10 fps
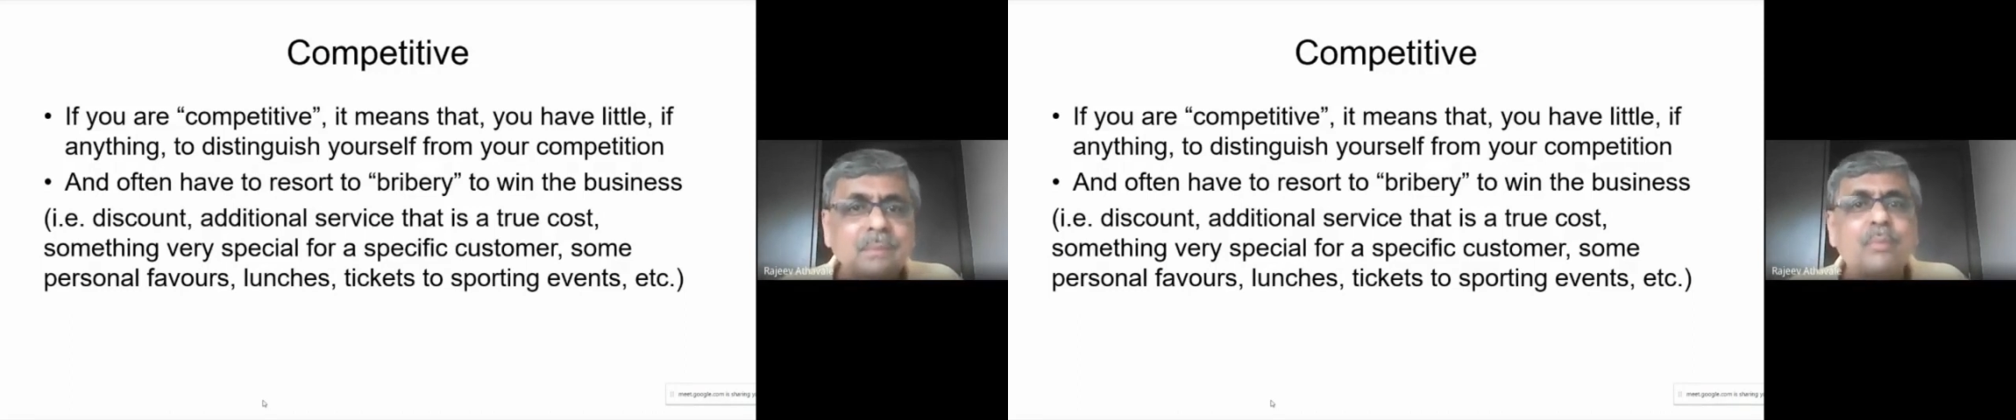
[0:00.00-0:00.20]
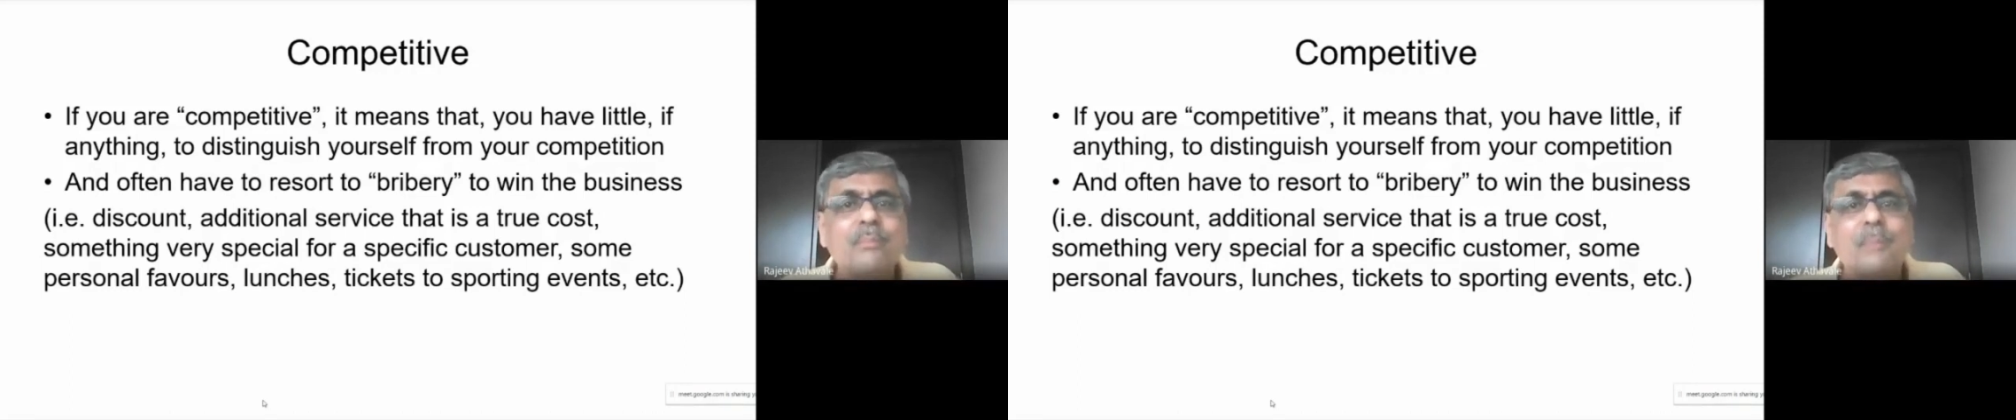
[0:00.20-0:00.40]

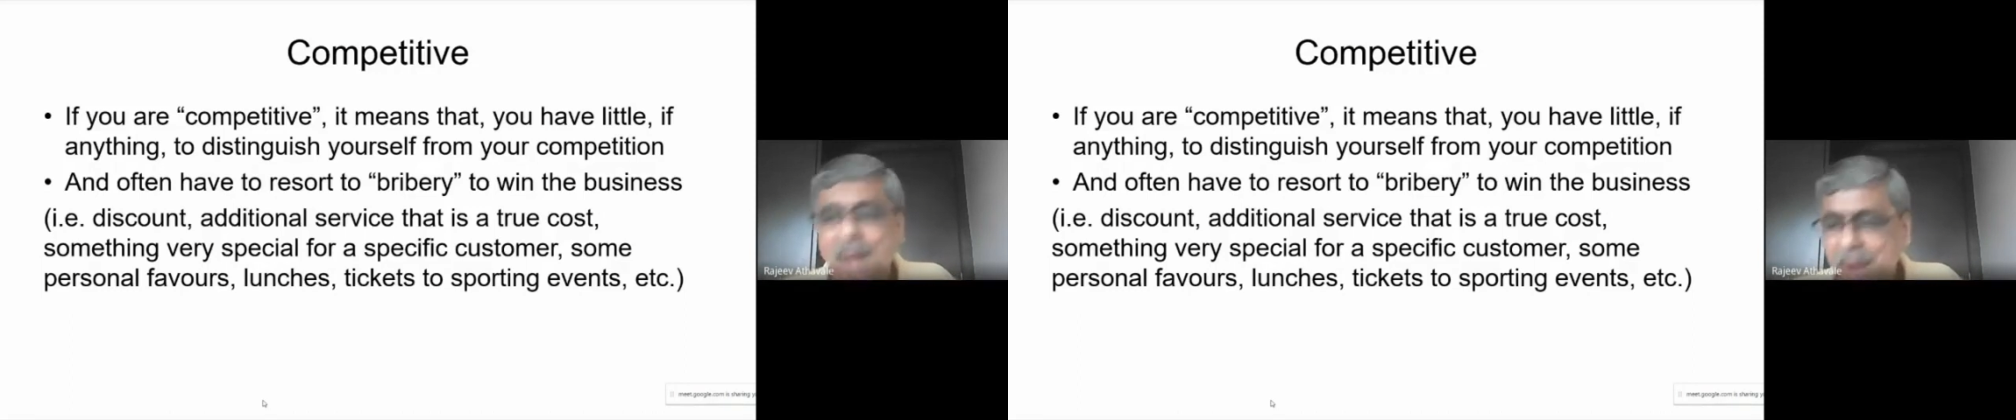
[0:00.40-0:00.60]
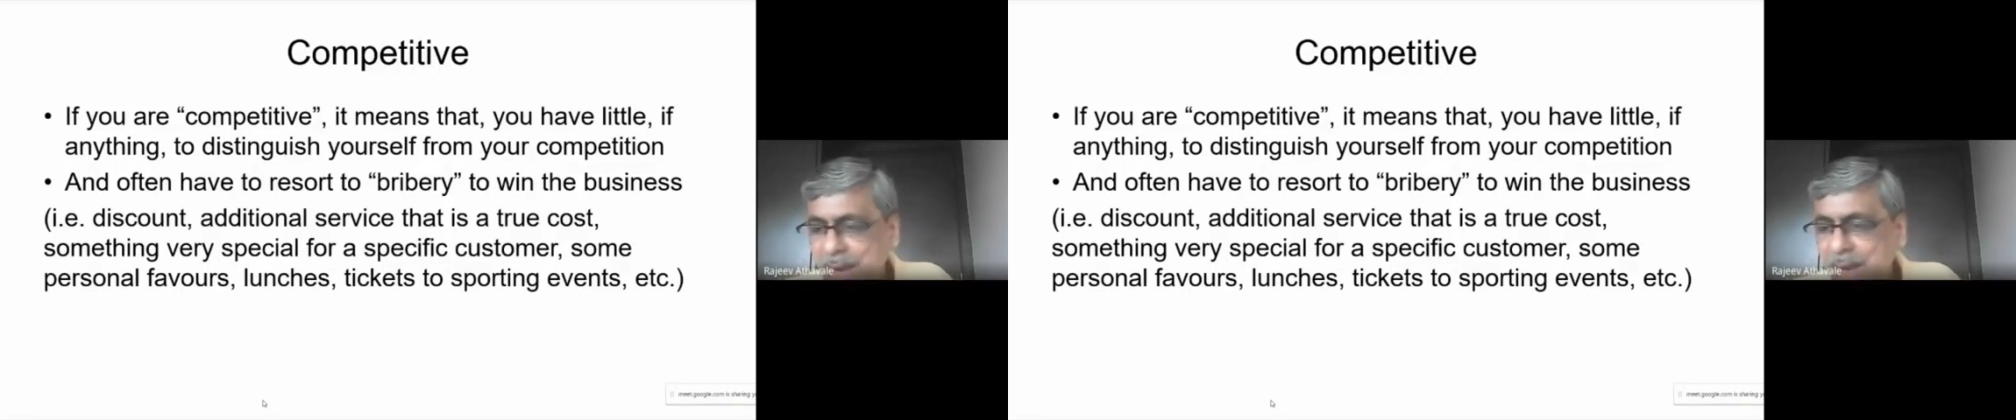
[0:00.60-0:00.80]
to
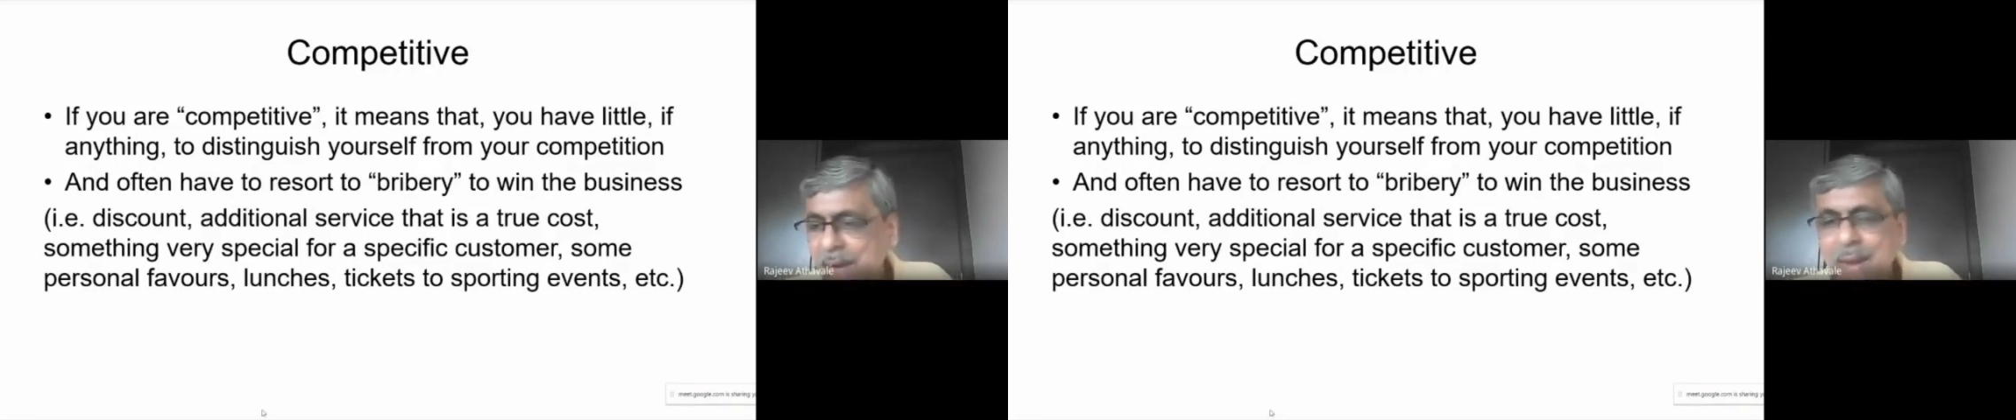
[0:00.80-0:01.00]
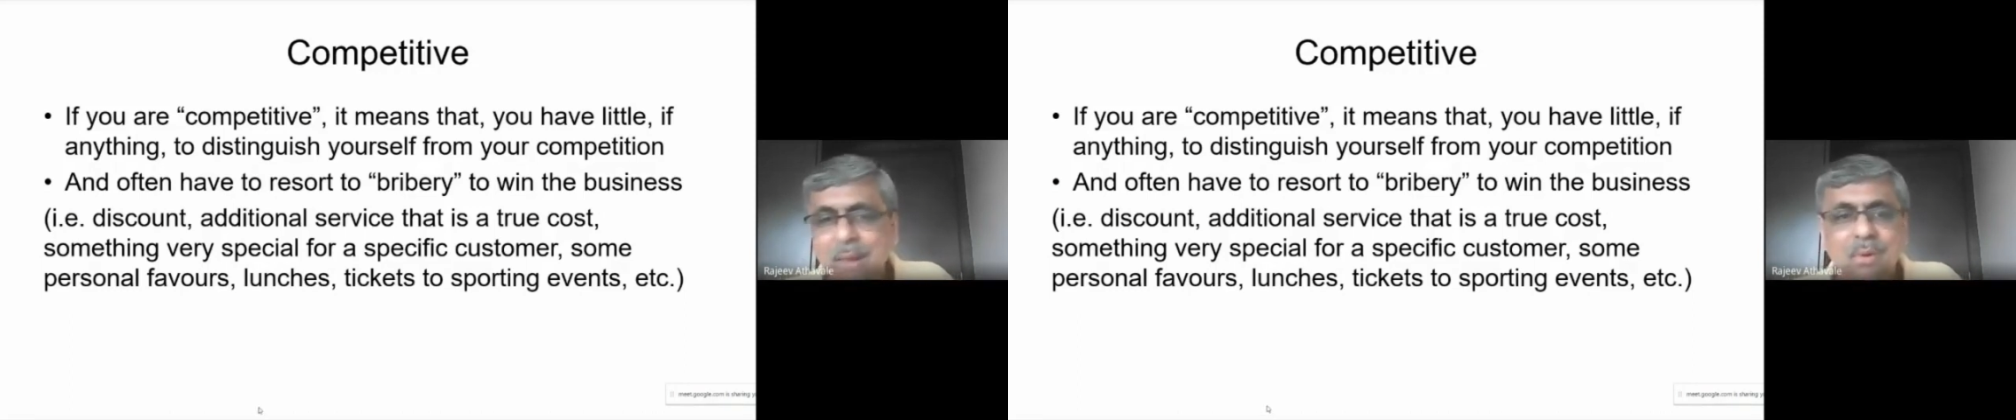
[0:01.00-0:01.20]
buy
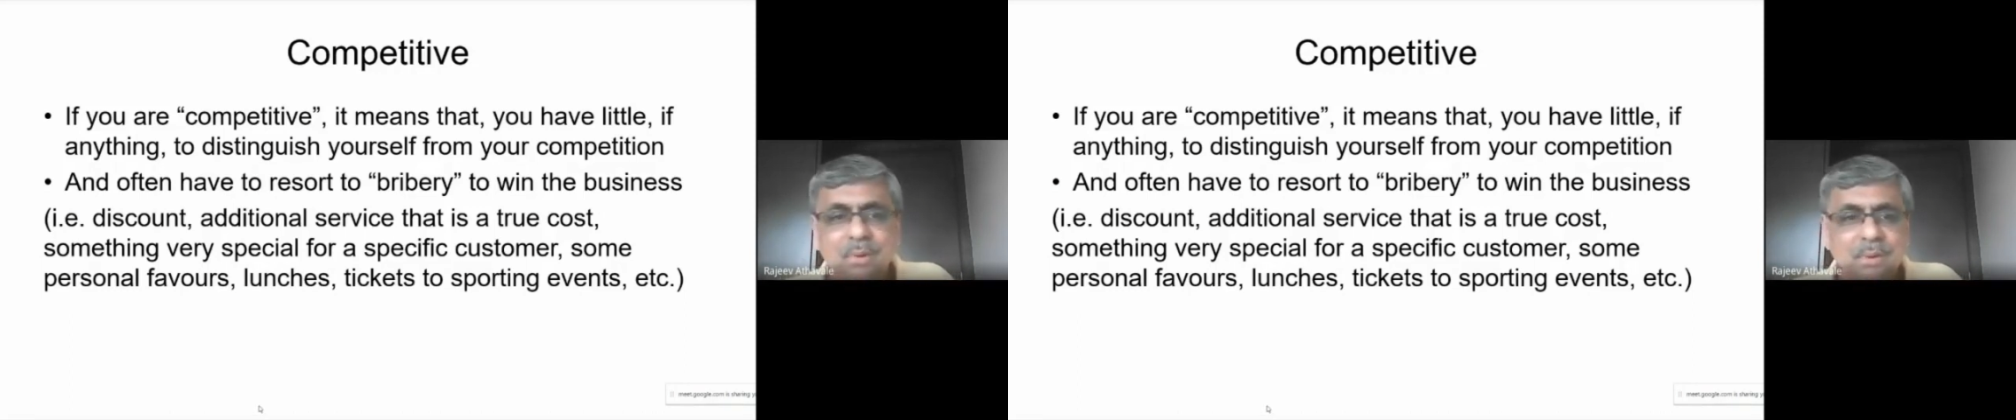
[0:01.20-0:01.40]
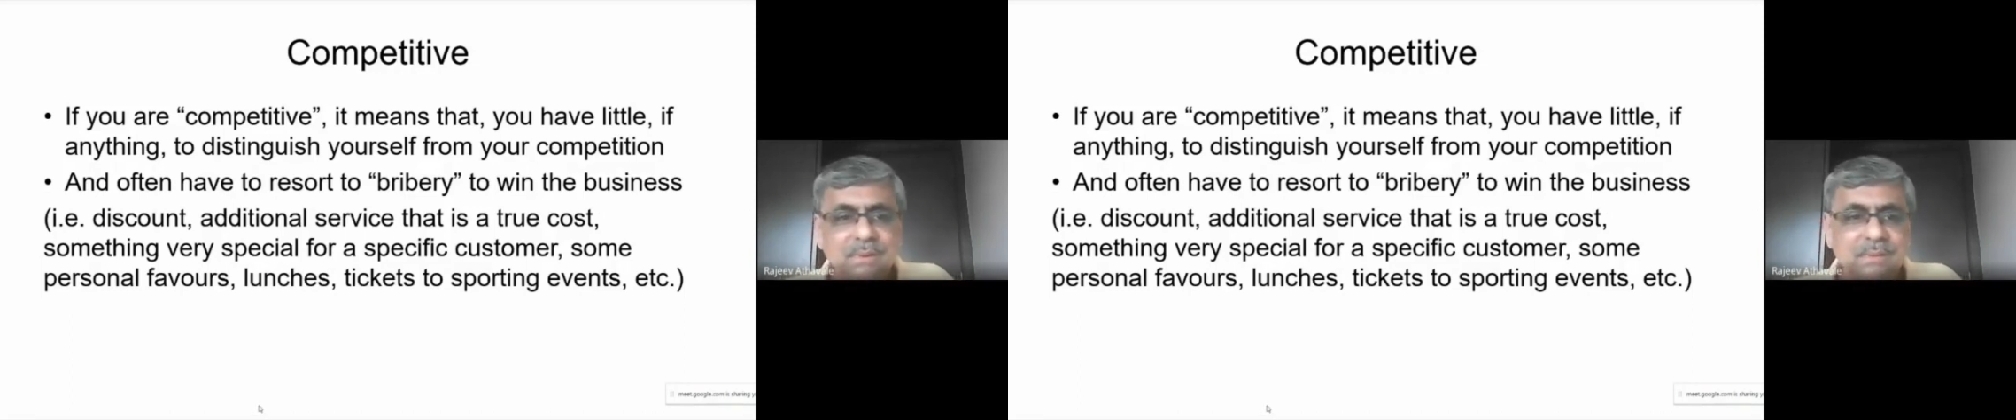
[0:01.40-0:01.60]
what
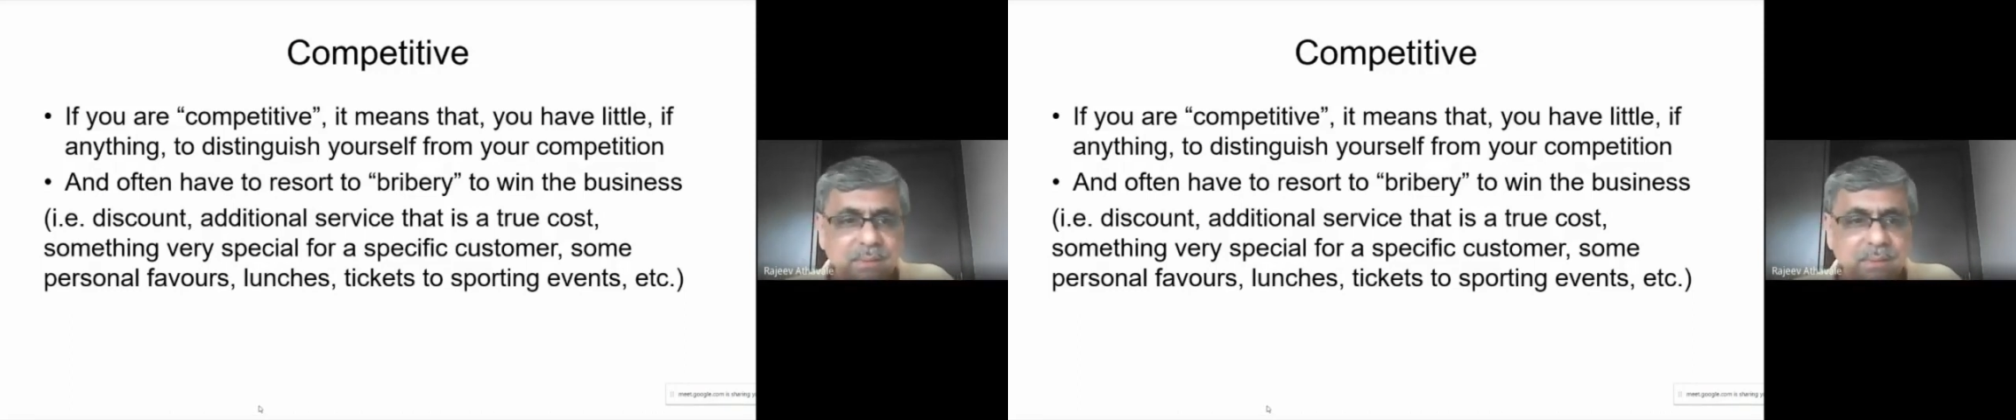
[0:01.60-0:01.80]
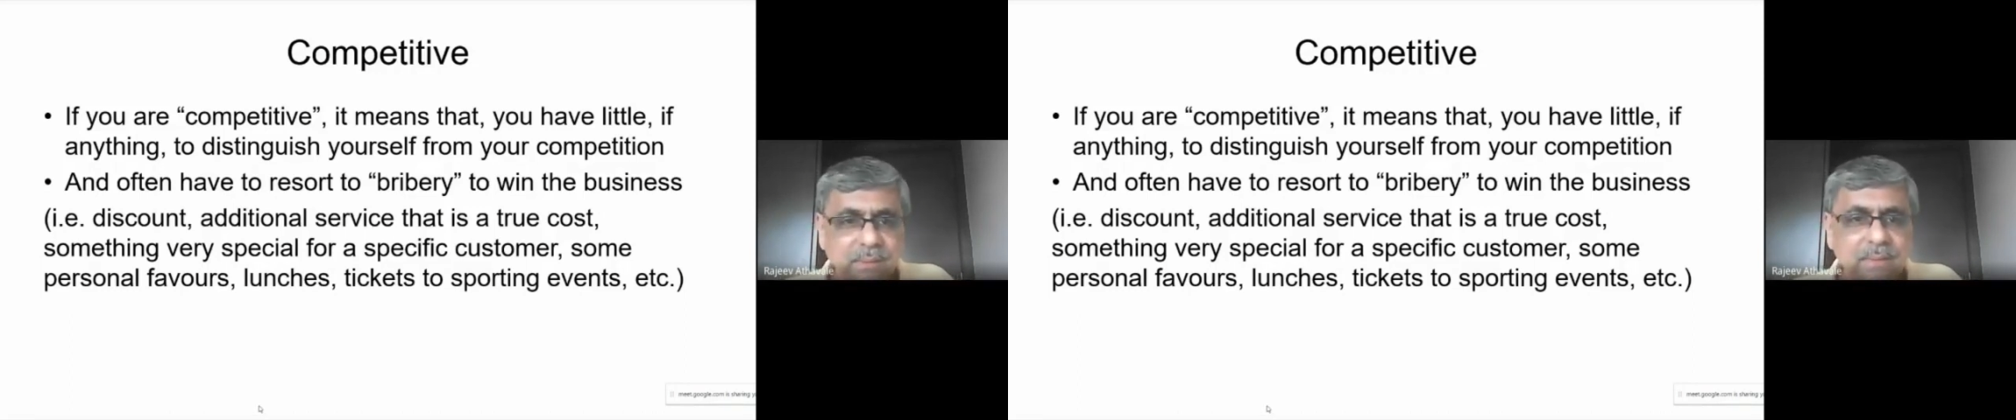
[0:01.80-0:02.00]
you are
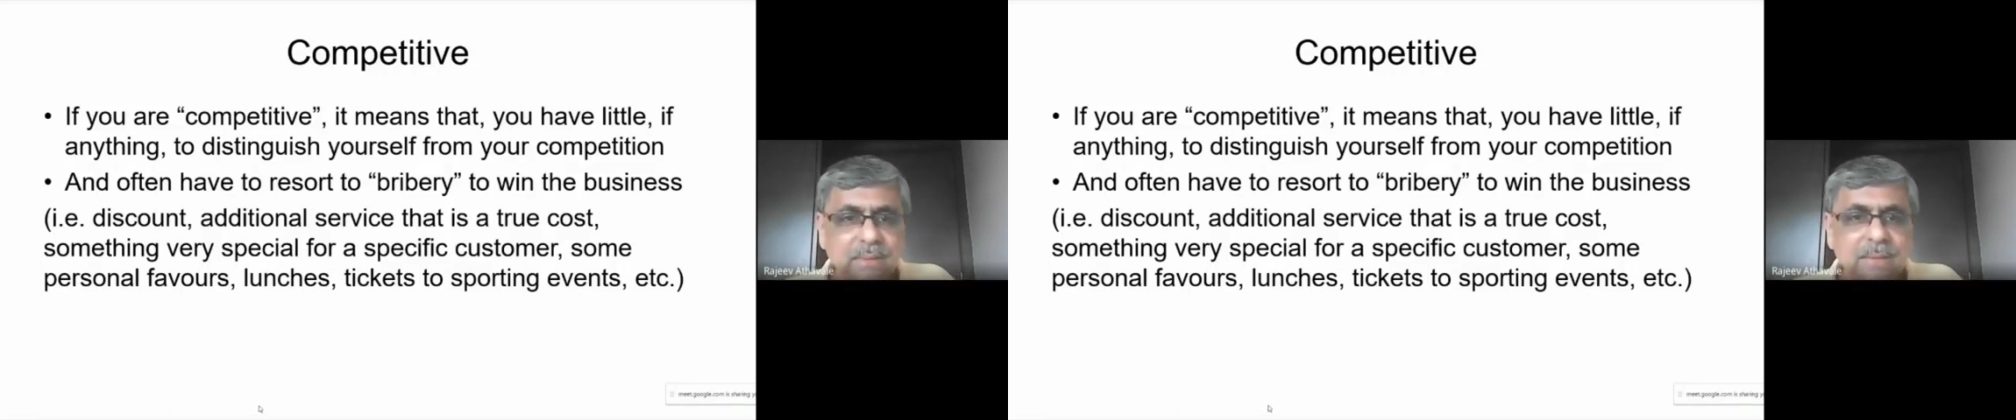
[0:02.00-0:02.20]
selling.